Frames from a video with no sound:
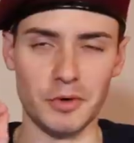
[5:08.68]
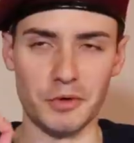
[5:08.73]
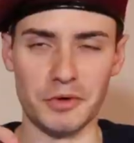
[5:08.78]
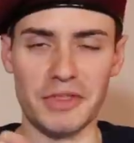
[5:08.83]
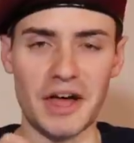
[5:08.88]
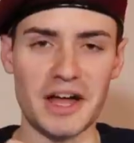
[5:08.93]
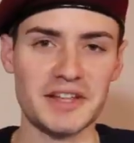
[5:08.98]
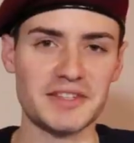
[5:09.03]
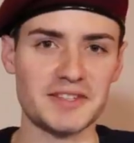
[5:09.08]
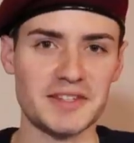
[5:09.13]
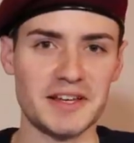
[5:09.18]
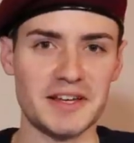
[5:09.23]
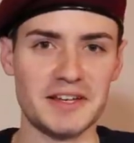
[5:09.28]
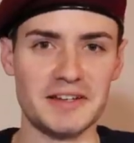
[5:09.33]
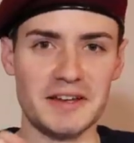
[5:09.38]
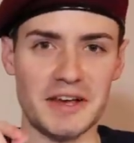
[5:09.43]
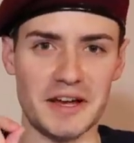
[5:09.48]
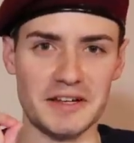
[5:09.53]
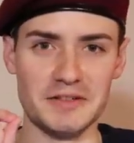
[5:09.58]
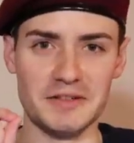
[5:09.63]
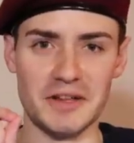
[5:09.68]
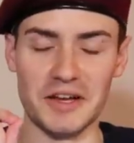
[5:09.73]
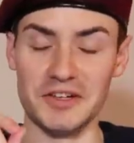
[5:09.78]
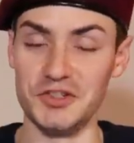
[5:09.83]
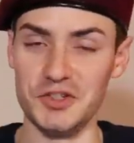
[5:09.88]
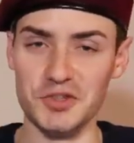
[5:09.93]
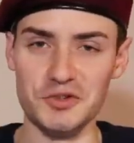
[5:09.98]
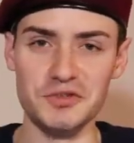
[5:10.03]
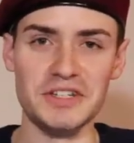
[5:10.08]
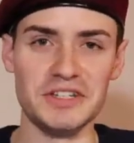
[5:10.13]
But with that said, I, I
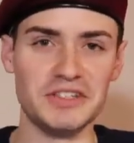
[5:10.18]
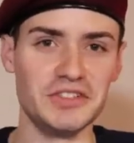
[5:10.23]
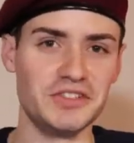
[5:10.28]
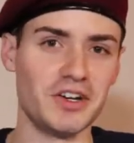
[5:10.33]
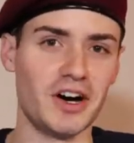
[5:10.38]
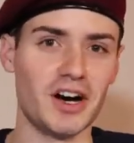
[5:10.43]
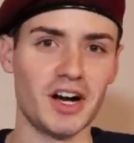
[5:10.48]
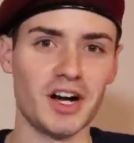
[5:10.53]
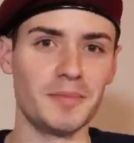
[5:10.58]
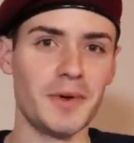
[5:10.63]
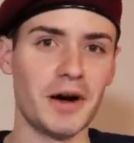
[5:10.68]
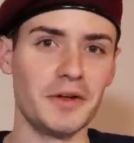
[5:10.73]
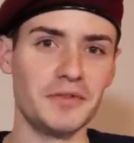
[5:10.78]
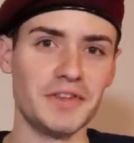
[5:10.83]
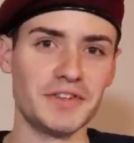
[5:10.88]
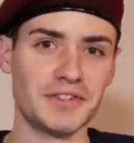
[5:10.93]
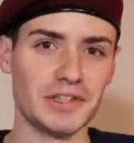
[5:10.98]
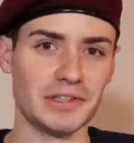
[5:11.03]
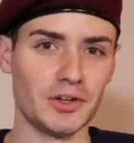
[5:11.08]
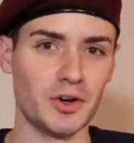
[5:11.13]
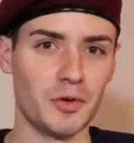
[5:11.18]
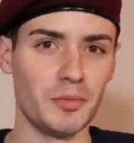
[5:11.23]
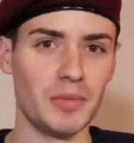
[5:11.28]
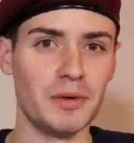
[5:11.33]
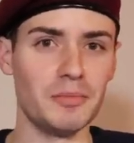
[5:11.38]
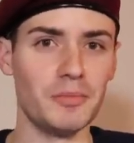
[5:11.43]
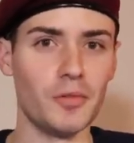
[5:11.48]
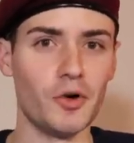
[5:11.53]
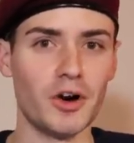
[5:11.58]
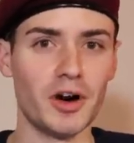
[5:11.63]
do need to talk about this a little
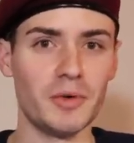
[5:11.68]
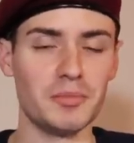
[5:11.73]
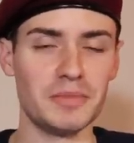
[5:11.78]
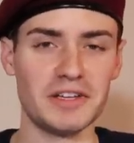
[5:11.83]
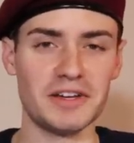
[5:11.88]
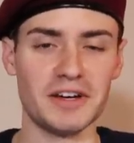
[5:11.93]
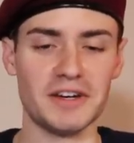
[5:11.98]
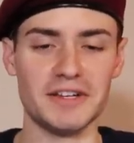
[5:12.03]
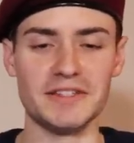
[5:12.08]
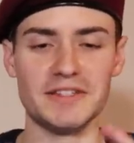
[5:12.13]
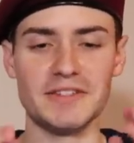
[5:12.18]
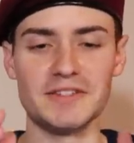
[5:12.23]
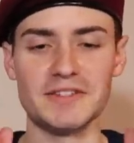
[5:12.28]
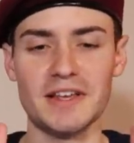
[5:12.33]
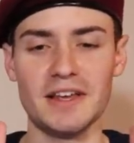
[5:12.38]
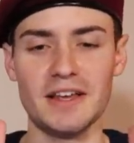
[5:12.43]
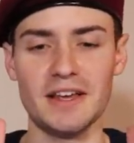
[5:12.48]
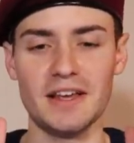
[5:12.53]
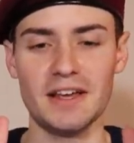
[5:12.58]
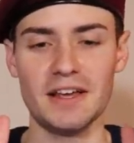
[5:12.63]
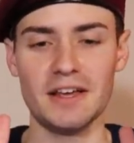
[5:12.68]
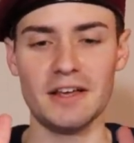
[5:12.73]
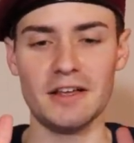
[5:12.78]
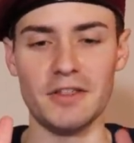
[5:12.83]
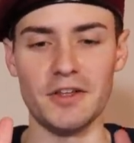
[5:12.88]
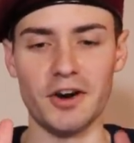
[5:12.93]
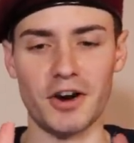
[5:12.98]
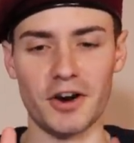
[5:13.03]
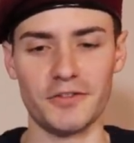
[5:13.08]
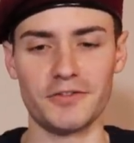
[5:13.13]
bit more because
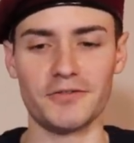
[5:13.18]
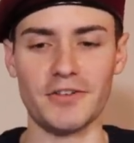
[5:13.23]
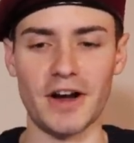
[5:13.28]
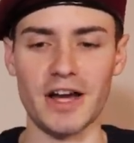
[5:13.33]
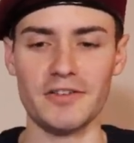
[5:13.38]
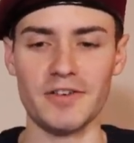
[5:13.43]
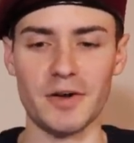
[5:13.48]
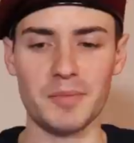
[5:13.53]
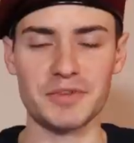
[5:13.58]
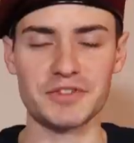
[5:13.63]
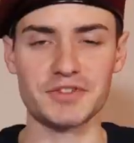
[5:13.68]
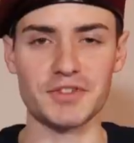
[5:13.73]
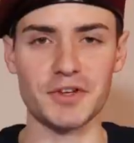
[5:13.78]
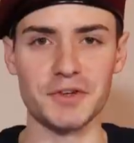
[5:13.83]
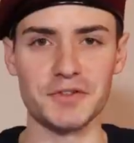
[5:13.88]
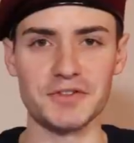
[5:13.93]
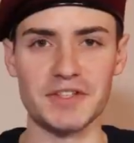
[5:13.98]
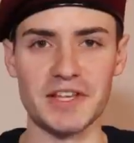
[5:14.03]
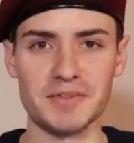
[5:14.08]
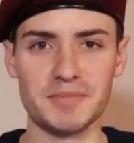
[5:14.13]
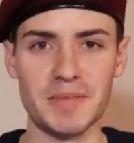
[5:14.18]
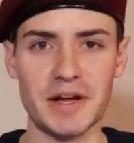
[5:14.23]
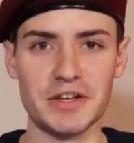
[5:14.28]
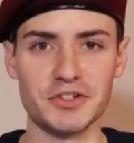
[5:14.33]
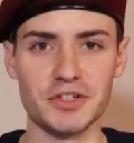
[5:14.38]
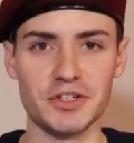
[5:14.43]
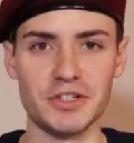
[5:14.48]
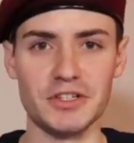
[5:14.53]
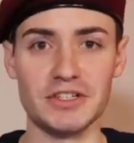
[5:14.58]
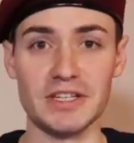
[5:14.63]
there are five episodes, as
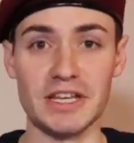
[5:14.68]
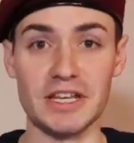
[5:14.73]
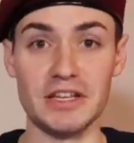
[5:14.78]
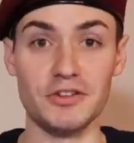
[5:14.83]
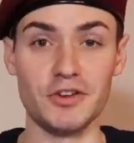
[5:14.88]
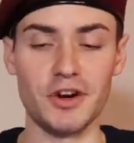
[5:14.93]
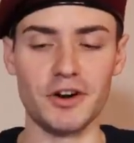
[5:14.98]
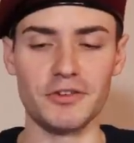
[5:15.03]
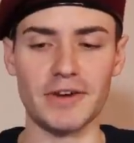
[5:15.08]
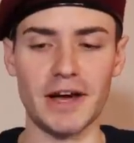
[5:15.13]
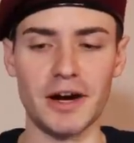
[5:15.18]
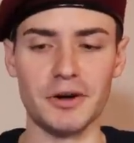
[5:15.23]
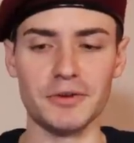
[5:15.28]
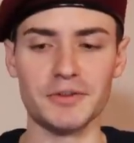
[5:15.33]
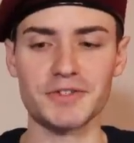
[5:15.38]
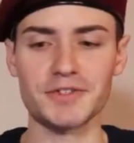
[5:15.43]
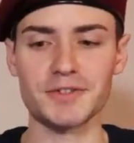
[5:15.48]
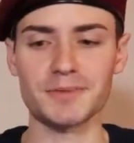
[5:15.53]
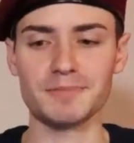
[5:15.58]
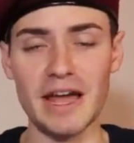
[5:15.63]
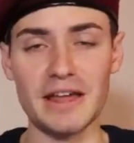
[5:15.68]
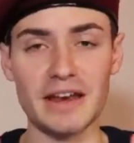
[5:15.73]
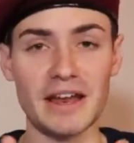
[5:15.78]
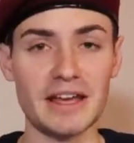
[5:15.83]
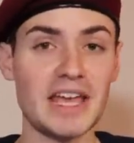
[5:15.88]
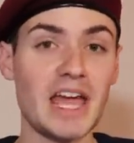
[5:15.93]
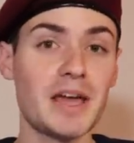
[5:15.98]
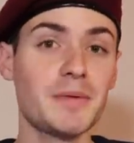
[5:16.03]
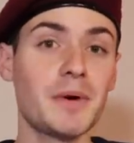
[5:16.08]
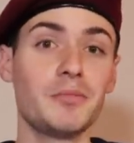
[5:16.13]
mentioned, in Nerf House, and
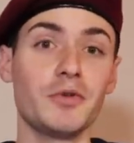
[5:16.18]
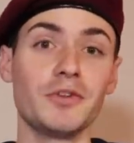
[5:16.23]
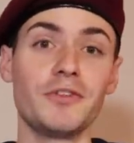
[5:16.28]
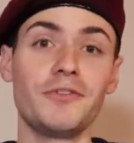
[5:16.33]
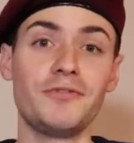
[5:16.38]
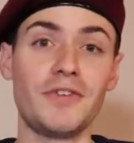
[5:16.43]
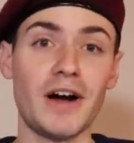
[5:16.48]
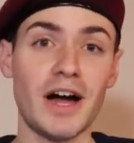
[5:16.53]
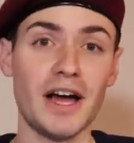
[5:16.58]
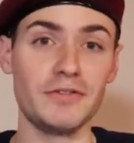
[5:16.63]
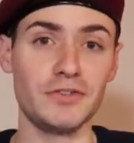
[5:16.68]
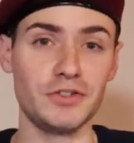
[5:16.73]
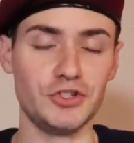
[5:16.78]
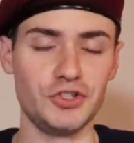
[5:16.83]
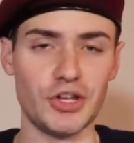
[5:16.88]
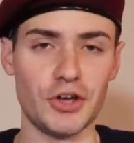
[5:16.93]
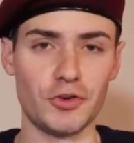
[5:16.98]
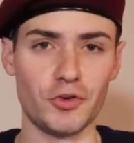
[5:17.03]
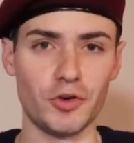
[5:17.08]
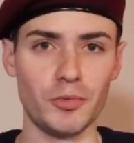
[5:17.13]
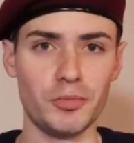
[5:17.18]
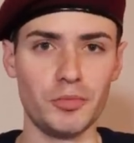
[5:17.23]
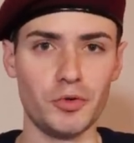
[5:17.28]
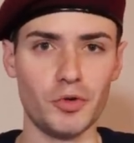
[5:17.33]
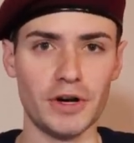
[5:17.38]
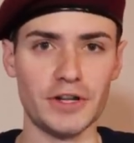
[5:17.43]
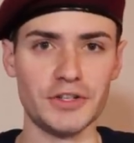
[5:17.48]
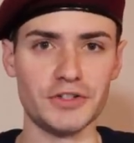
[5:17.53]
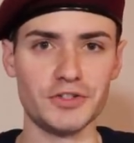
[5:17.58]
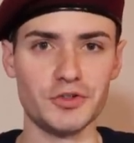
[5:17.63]
I came up with five general
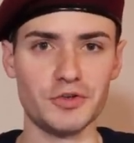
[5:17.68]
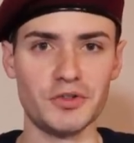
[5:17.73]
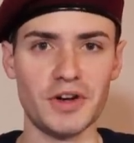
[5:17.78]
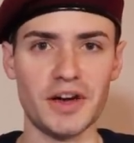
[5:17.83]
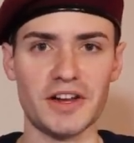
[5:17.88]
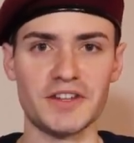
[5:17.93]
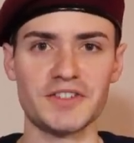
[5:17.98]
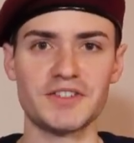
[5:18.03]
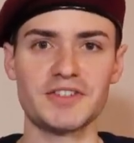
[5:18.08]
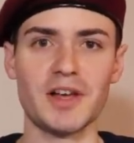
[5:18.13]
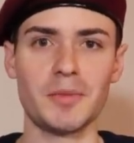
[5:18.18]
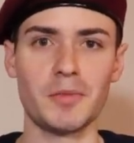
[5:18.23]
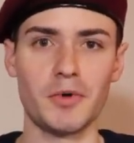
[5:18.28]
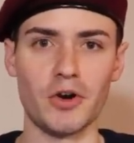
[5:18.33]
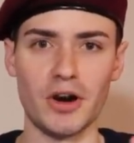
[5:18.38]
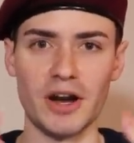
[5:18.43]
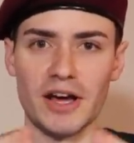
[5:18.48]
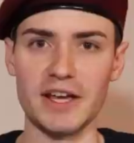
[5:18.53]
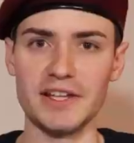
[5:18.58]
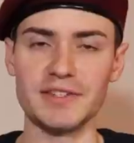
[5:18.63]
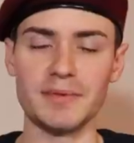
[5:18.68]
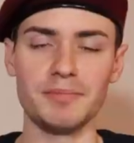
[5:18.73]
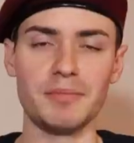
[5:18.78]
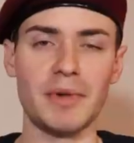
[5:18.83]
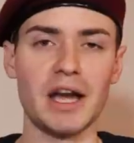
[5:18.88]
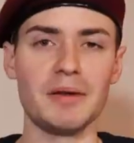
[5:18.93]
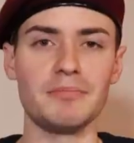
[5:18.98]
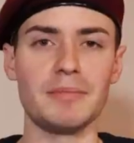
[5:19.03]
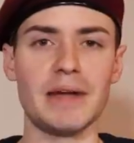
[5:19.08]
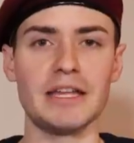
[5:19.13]
points to kind of summarize
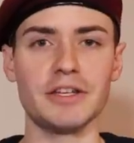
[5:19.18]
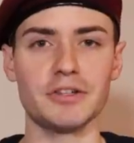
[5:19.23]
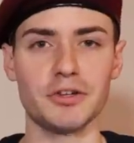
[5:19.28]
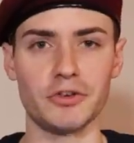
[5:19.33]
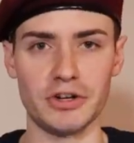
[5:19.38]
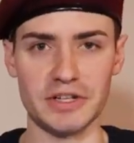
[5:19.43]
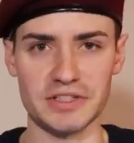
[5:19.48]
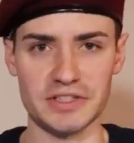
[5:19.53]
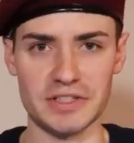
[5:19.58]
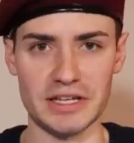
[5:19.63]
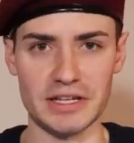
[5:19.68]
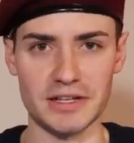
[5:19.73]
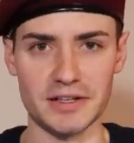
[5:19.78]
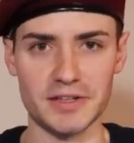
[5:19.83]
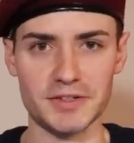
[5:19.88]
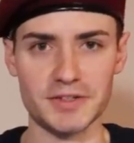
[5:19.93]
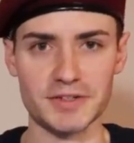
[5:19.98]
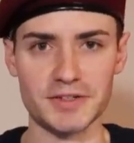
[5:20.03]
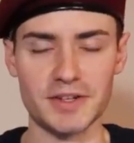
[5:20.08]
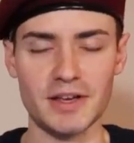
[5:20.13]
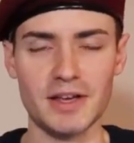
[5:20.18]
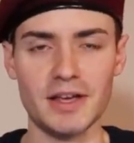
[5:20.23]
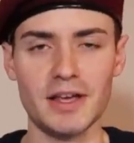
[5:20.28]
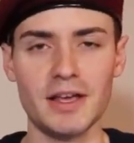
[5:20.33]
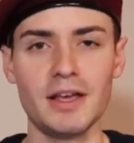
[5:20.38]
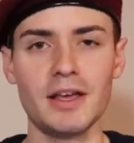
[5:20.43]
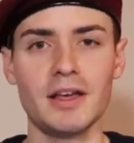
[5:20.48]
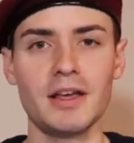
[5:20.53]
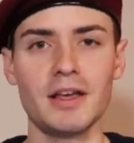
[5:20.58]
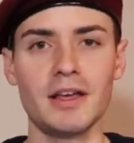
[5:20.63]
my main critiques.
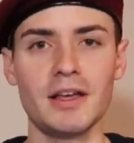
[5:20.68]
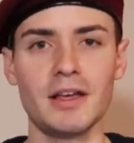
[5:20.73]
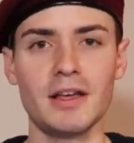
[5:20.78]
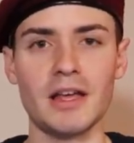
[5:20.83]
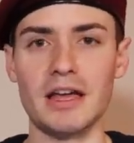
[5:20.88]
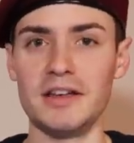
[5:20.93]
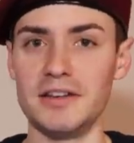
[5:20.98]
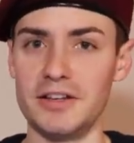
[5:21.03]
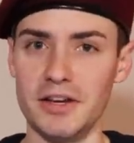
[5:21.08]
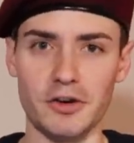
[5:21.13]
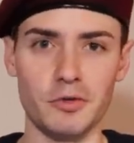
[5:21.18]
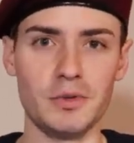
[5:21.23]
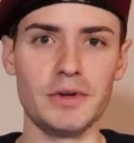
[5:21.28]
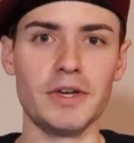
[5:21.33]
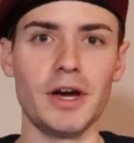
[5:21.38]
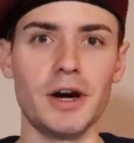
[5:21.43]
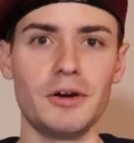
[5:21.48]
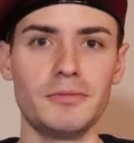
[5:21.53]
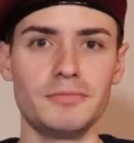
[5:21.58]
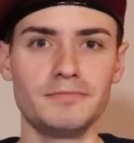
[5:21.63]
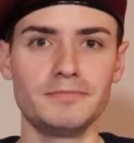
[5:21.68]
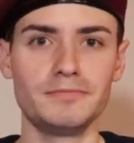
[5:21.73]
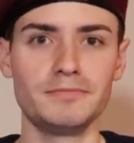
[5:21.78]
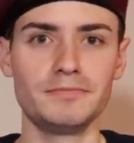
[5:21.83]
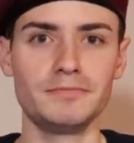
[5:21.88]
And here we go.